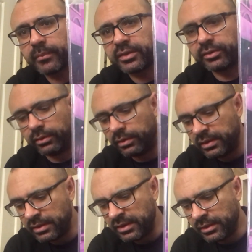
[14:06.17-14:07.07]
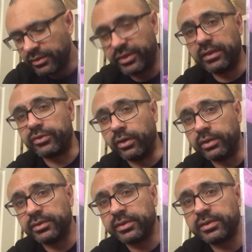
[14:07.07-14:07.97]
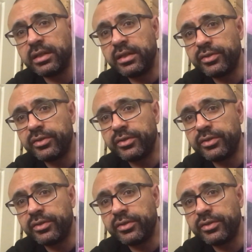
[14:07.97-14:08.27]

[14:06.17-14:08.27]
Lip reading: So Jill Jones